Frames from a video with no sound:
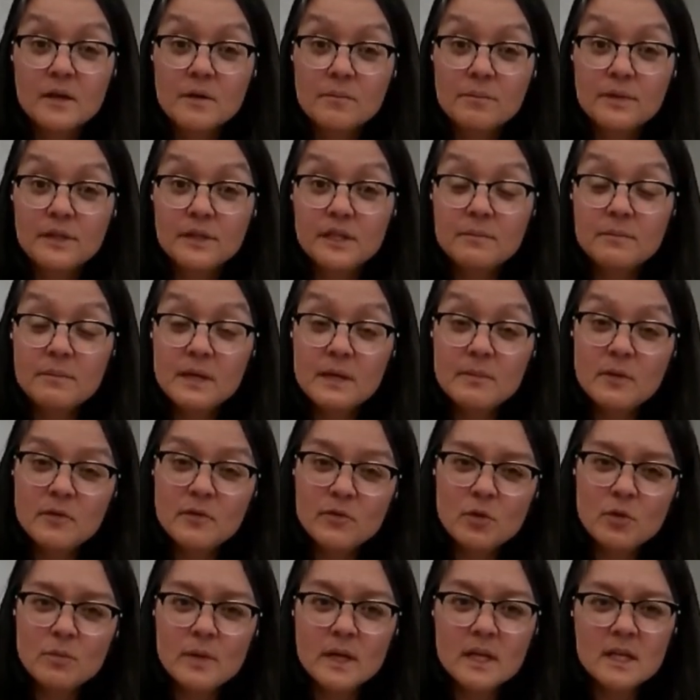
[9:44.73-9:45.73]
But maybe if
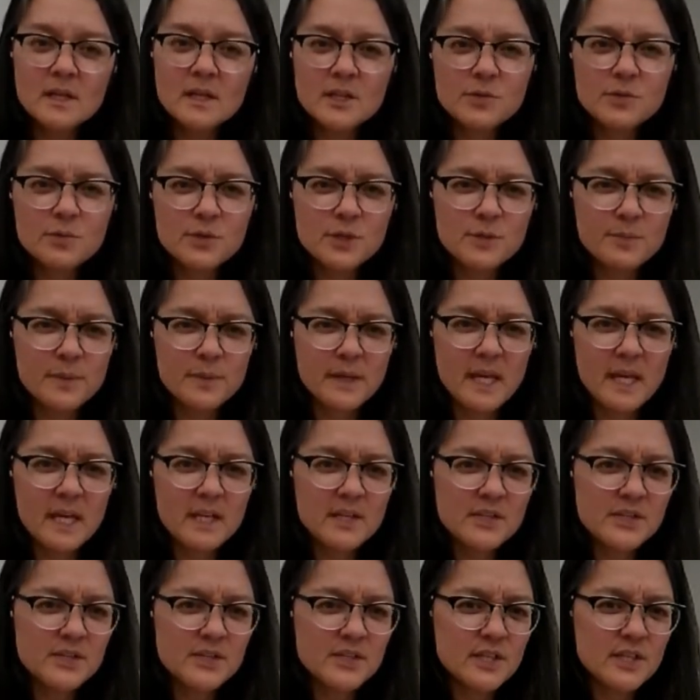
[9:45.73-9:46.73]
you're making this with
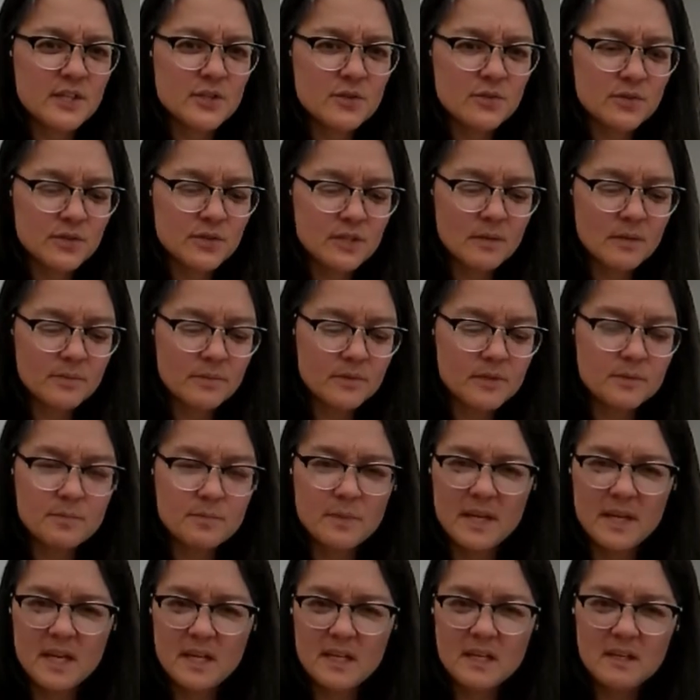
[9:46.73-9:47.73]
spaghetti sticks or something,
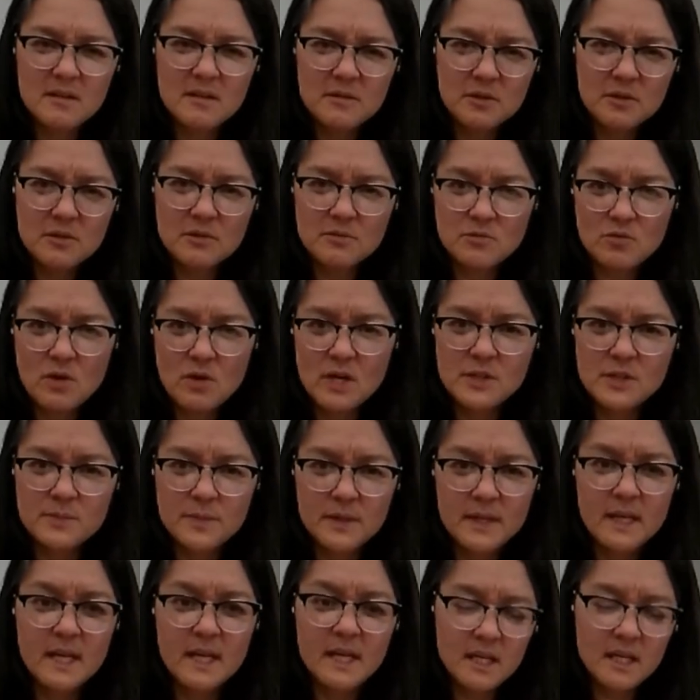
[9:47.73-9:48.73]
you could dry
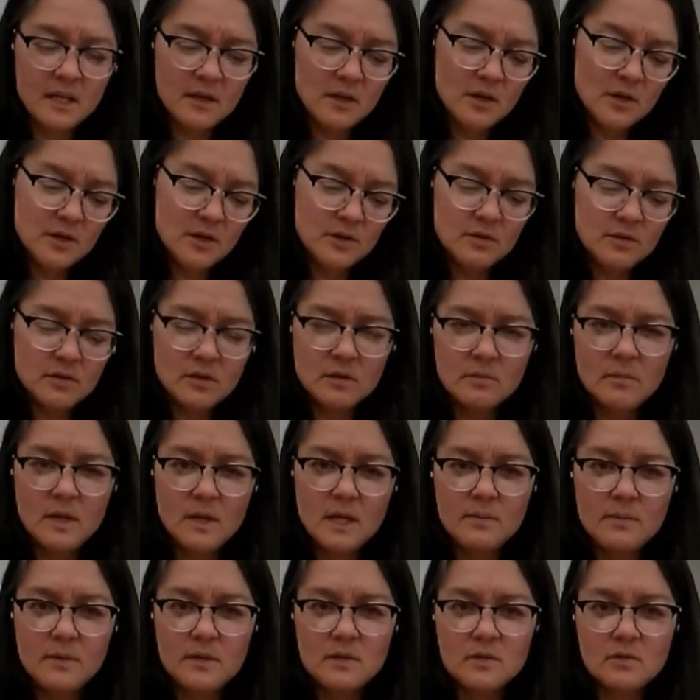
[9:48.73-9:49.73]
spaghetti, you could
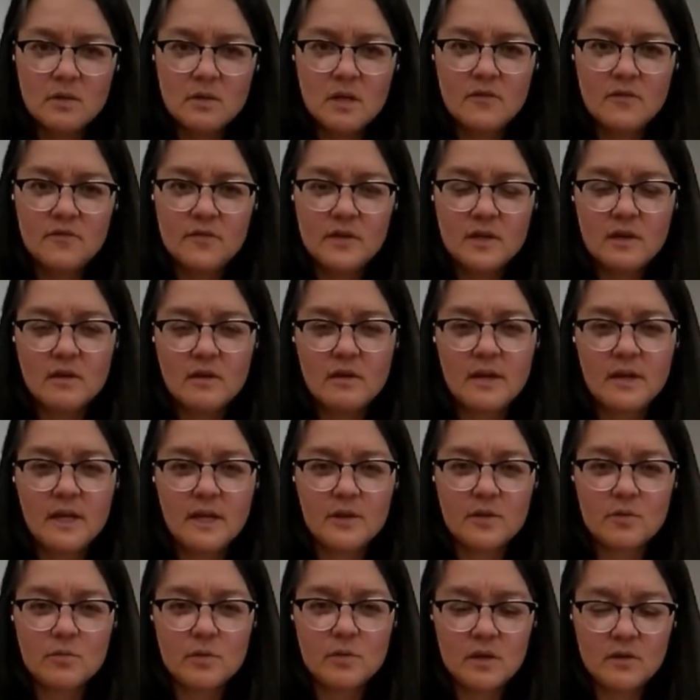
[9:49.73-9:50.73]
maybe try to figure out how
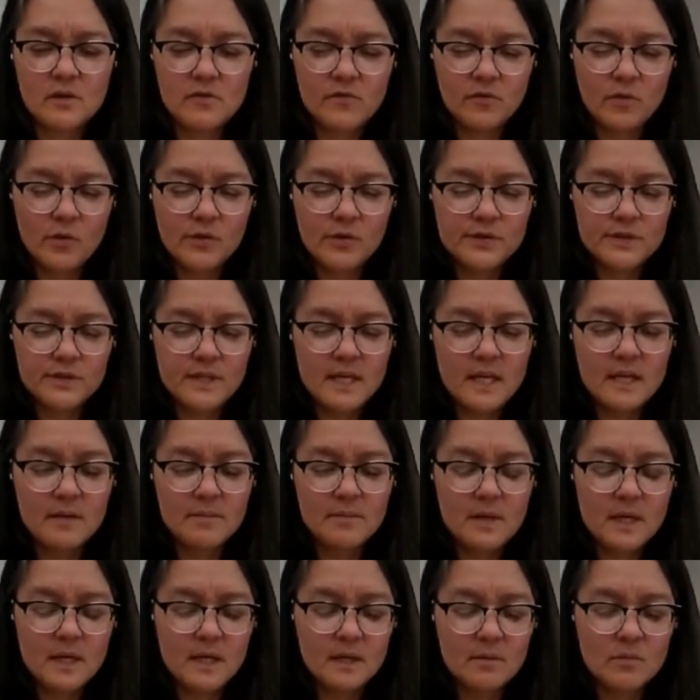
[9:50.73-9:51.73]
to reinforce that and
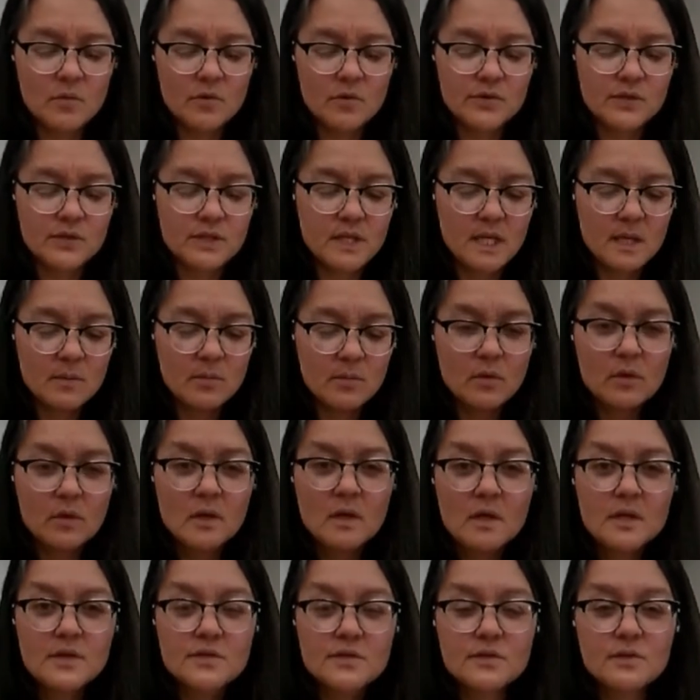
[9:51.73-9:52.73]
make it more stable.
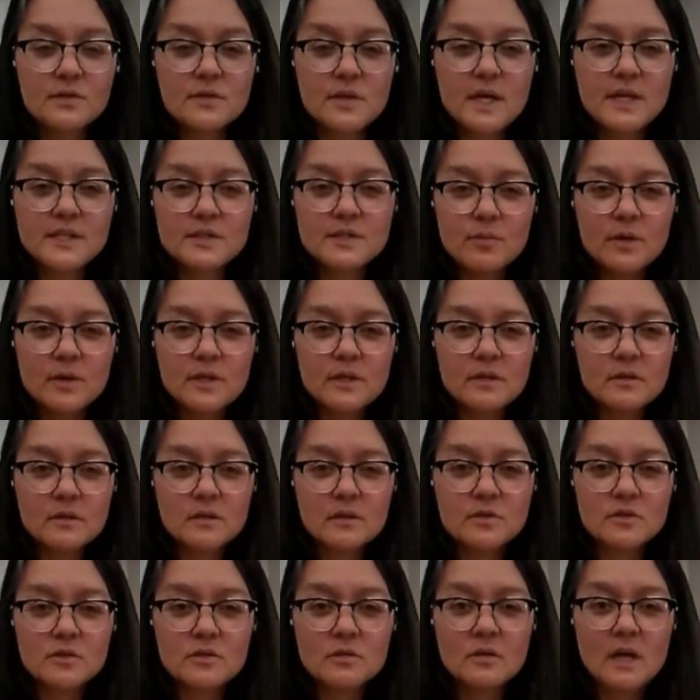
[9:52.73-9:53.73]
So that's what you
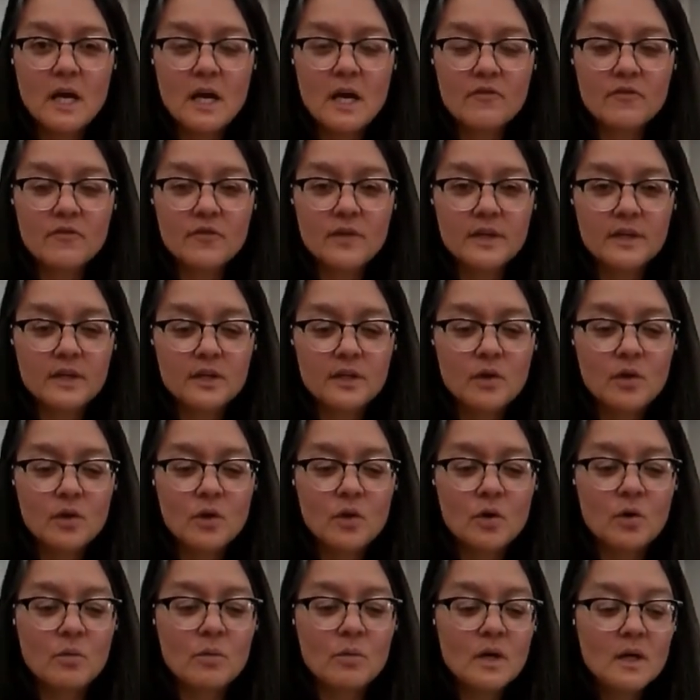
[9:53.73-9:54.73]
can do. Have fun at
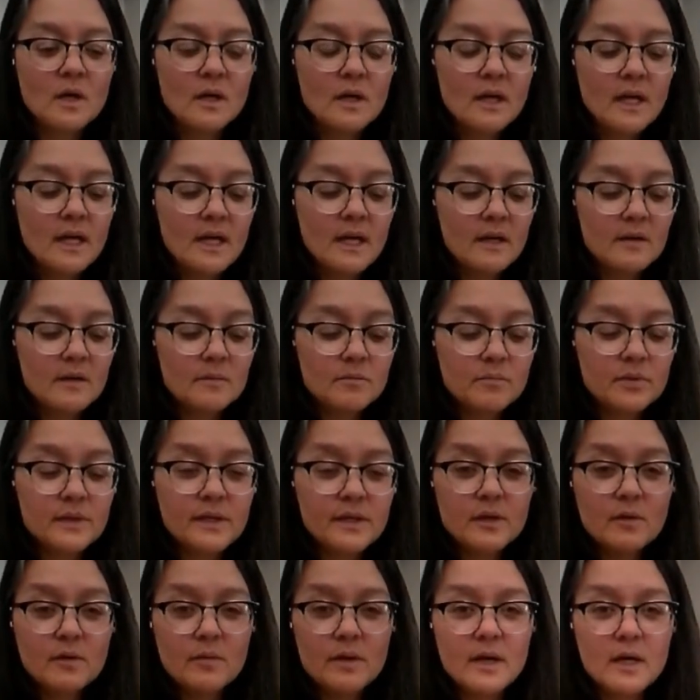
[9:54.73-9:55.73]
home and
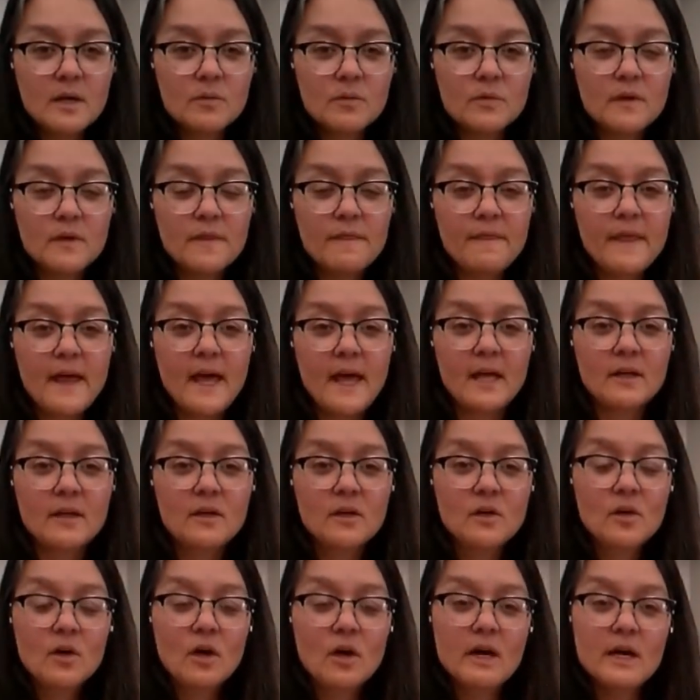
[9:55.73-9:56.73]
play around with that.
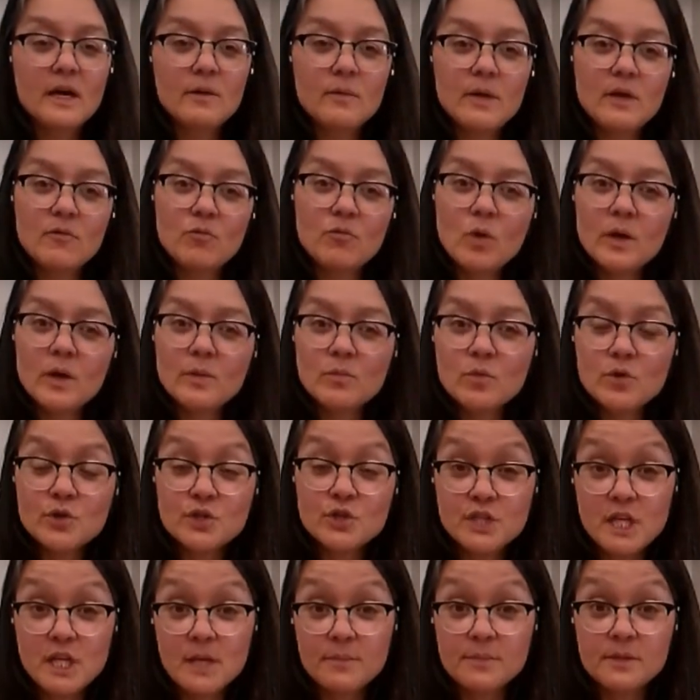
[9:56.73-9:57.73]
All right, we have one more
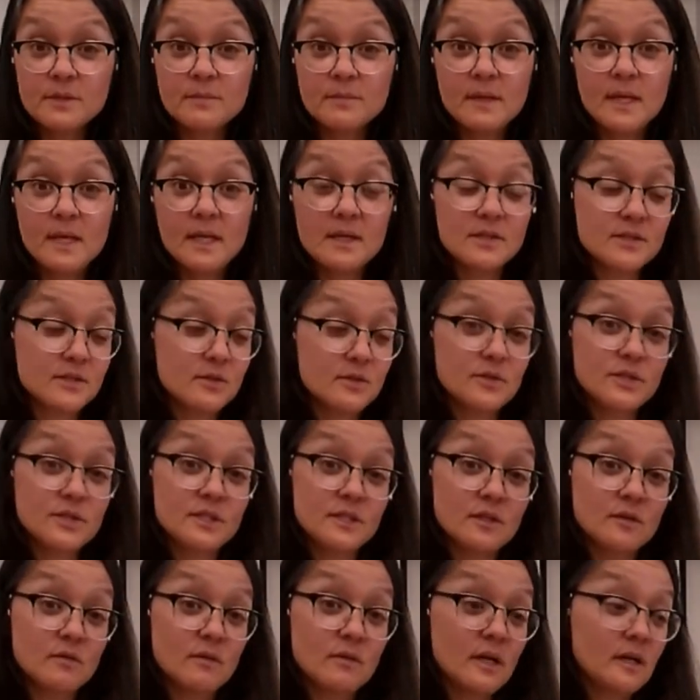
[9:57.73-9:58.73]
shape to make, so
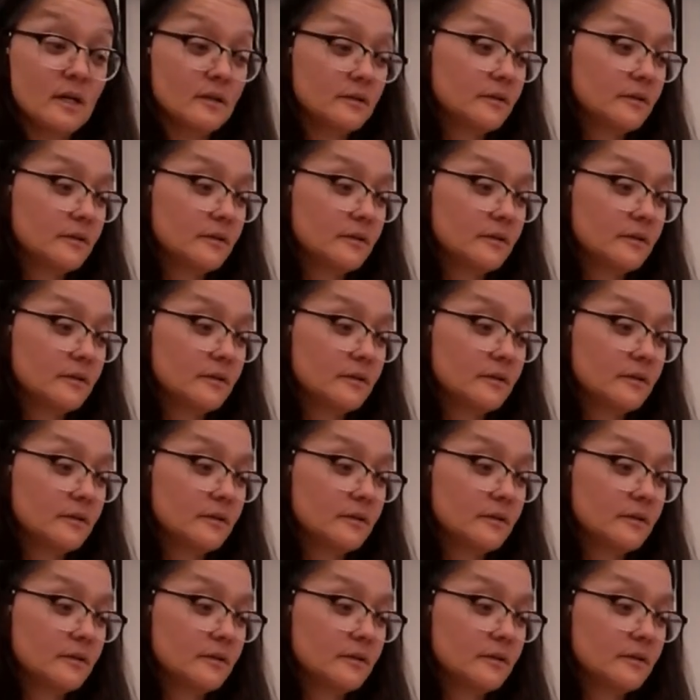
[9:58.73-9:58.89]
stick around.